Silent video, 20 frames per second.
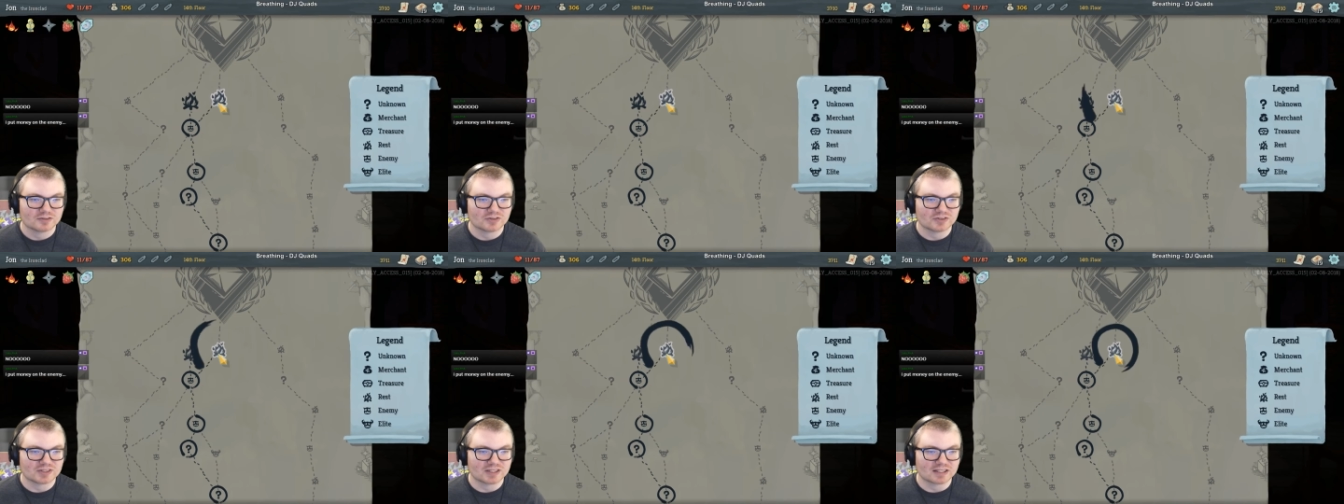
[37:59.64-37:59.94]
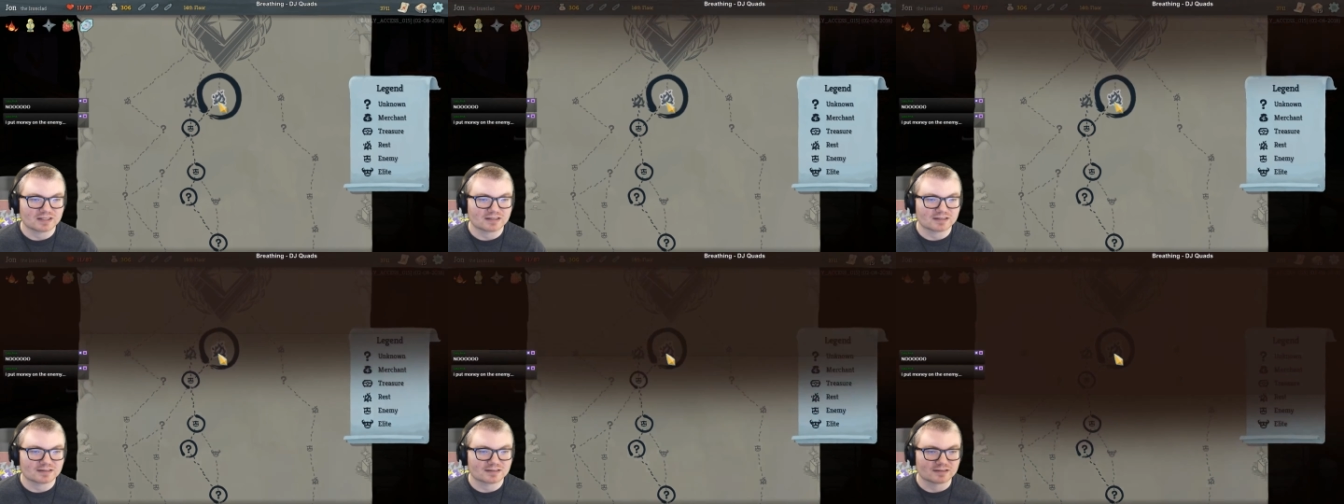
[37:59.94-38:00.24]
Just
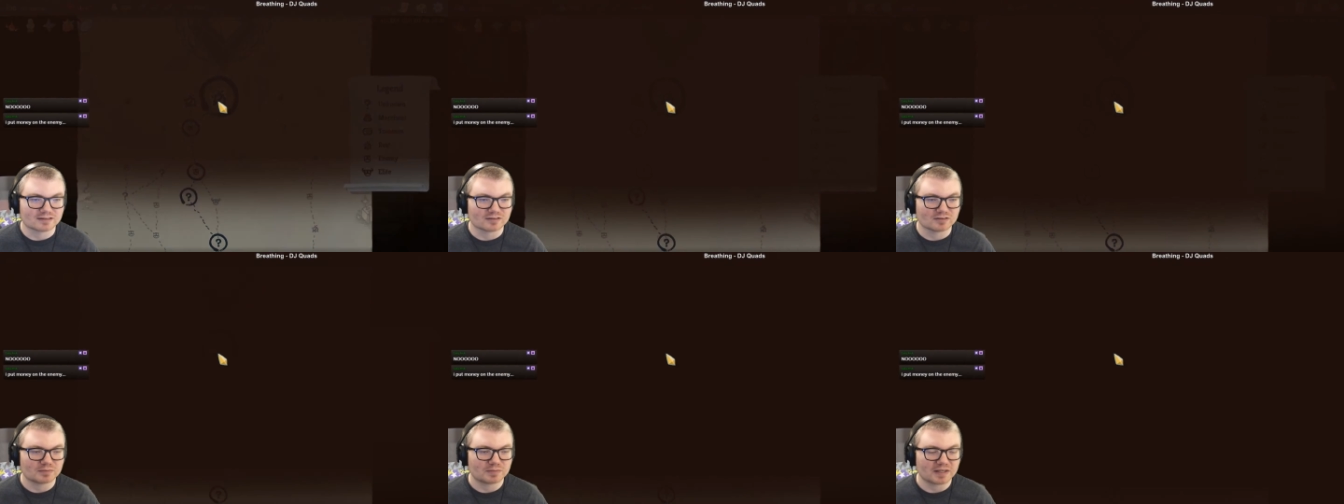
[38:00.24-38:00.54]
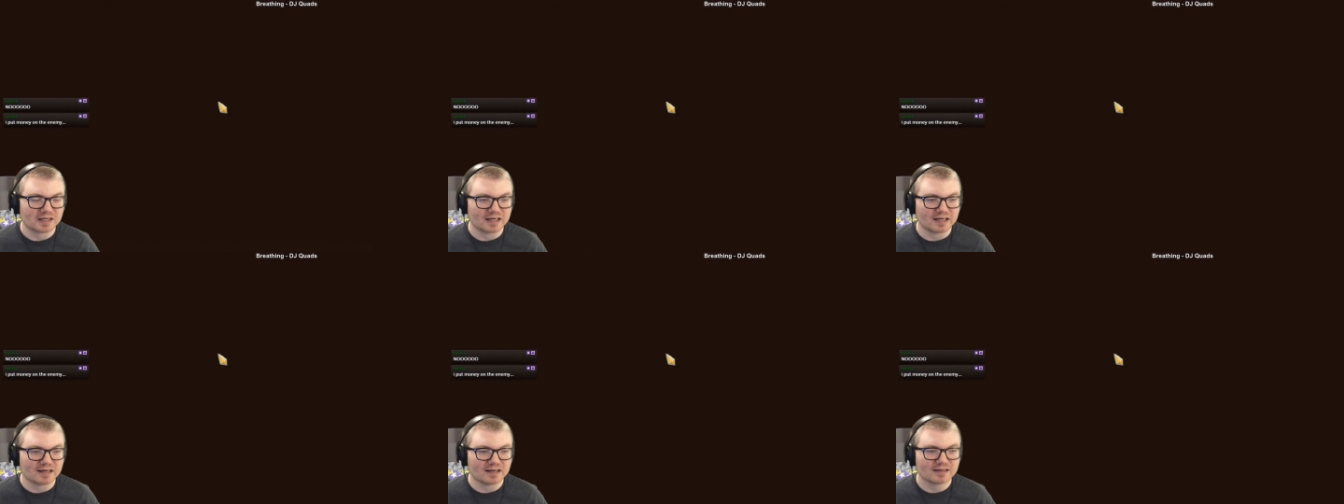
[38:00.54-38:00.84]
take the center
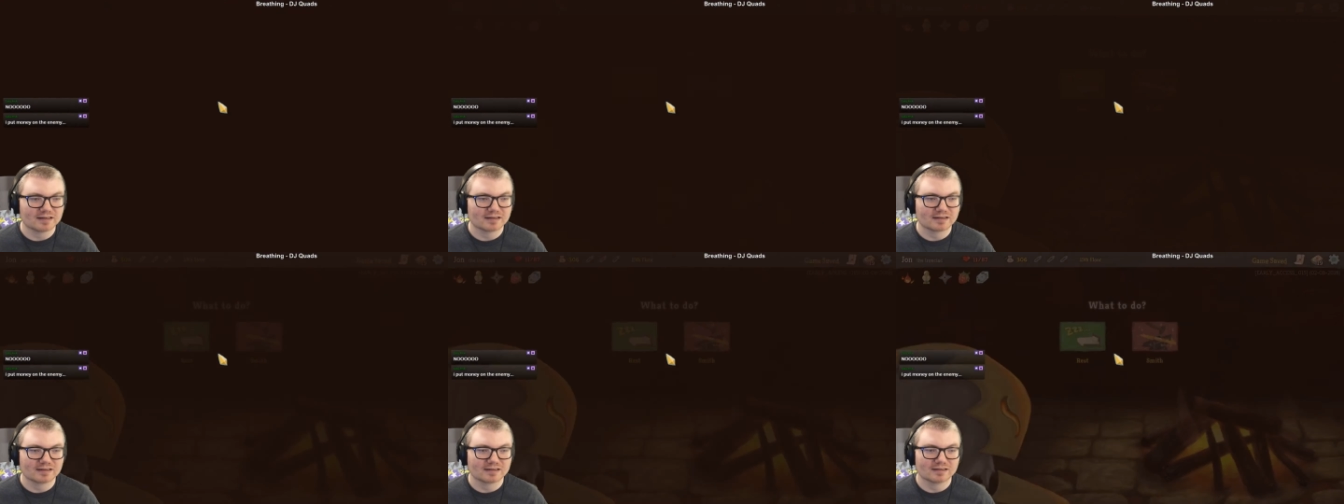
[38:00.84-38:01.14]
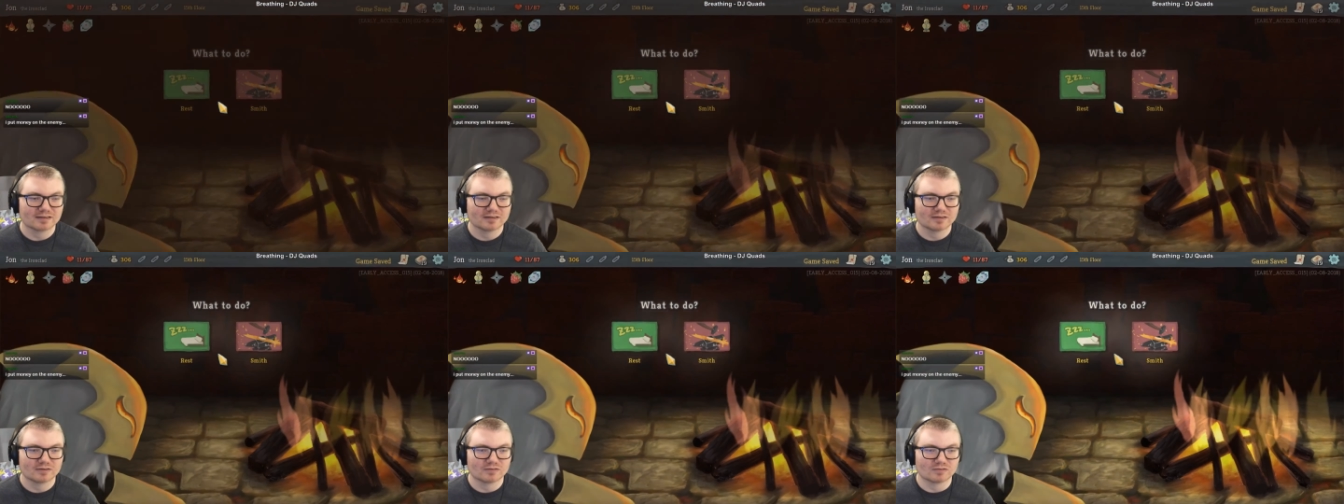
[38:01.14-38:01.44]
path.
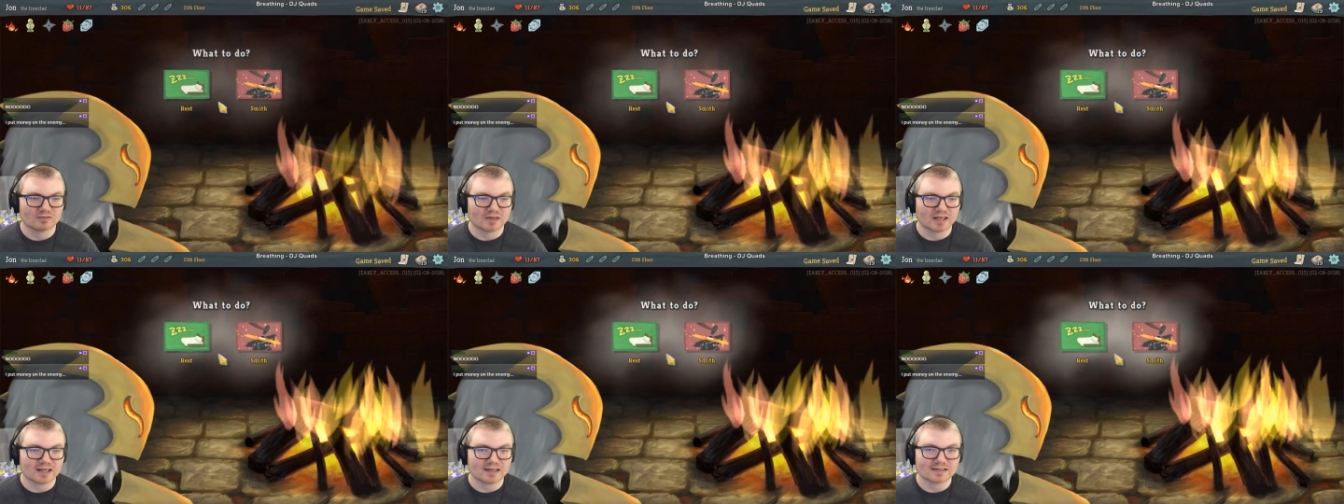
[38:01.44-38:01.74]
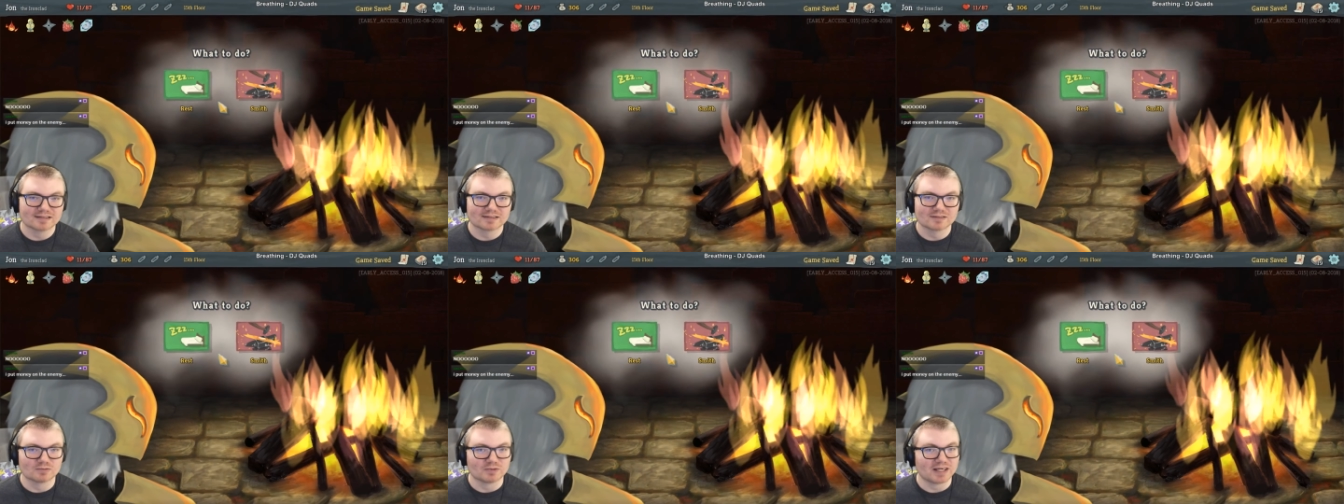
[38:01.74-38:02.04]

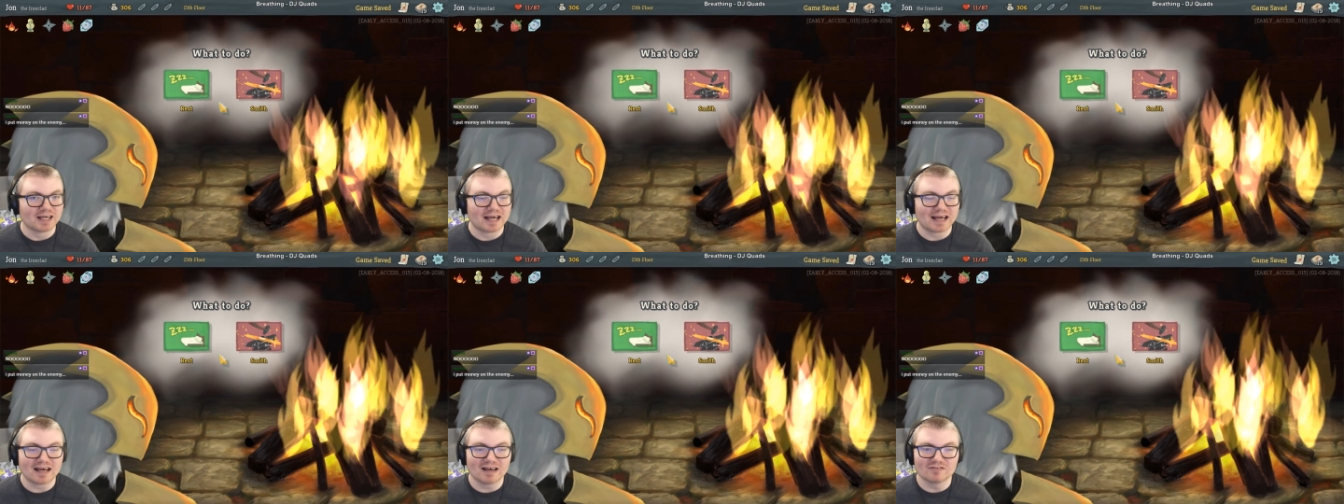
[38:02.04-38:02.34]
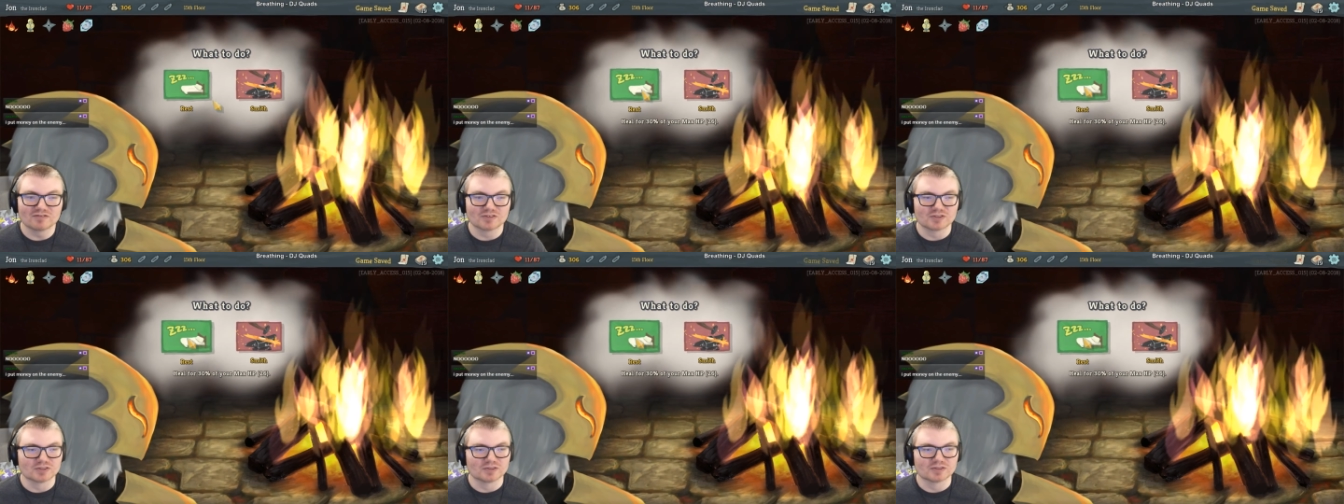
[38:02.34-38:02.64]
Rest. We
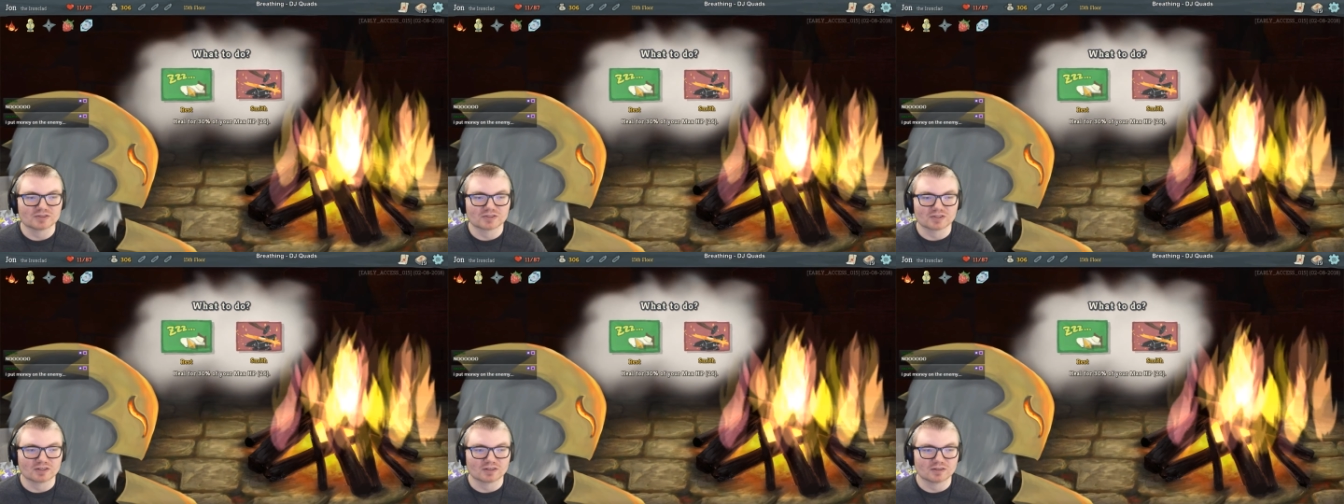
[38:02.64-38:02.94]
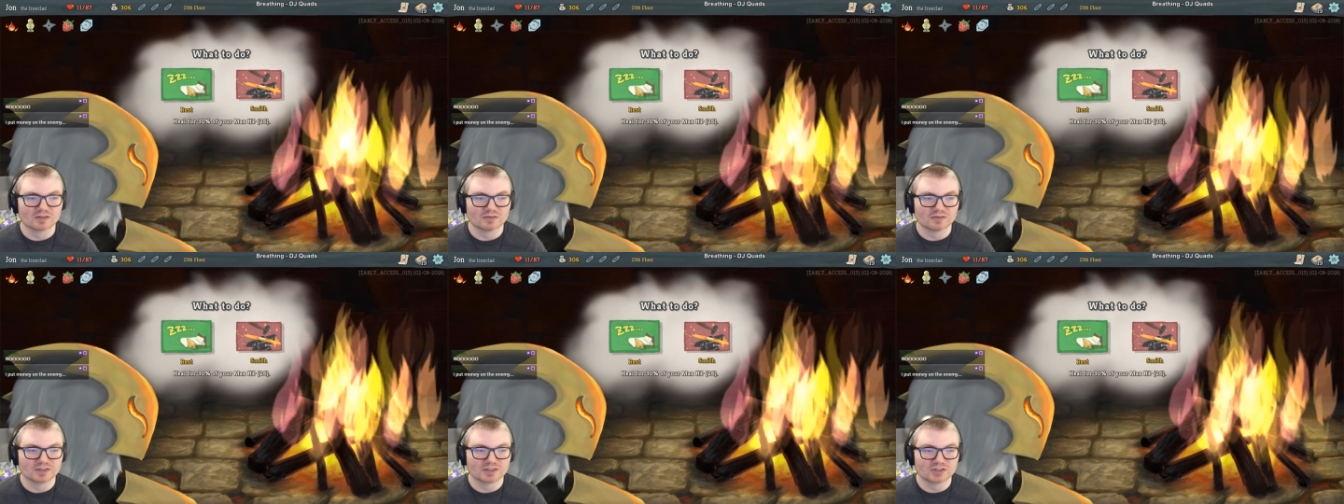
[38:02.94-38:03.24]
have to. It's our
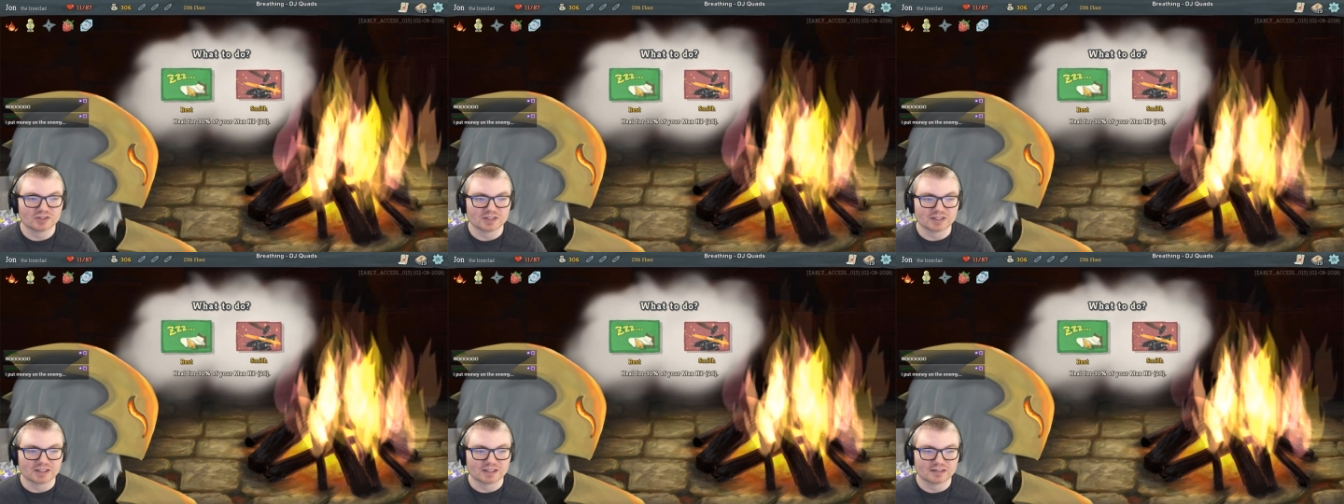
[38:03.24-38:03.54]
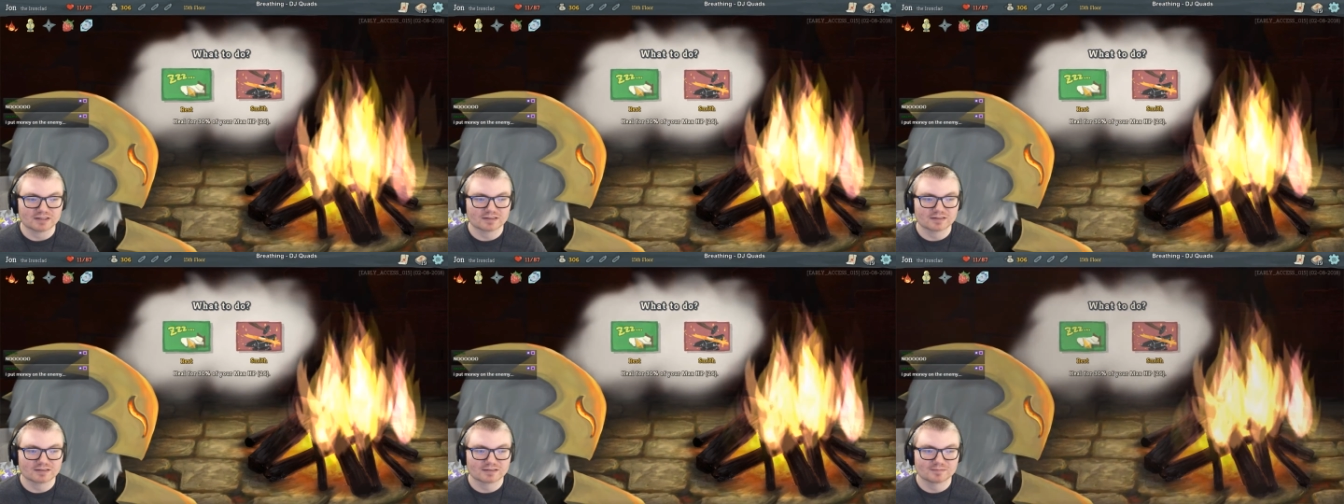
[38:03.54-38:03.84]
only
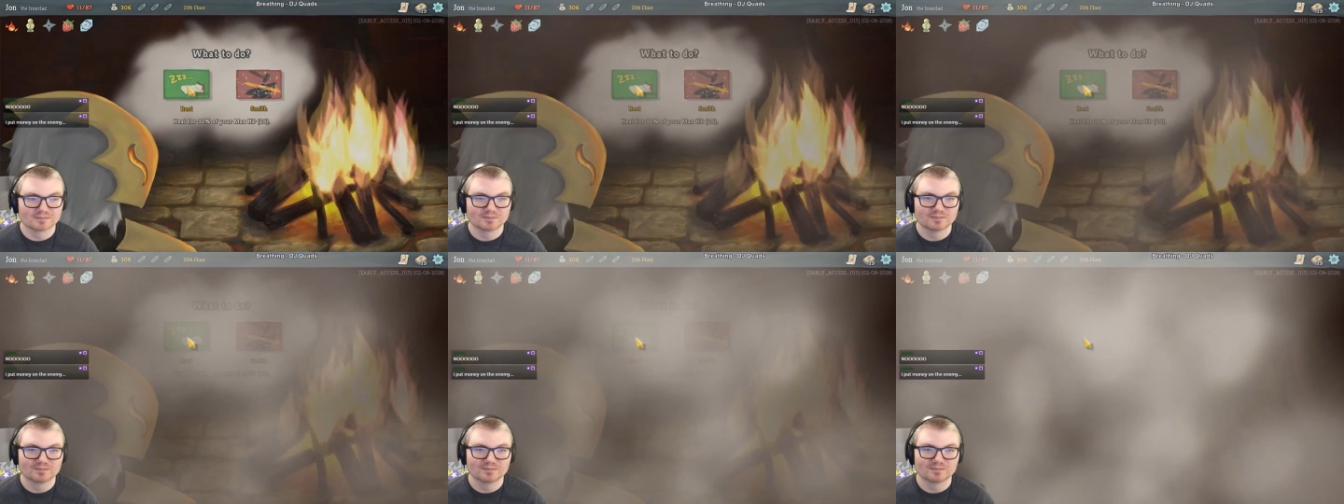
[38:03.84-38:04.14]
chance.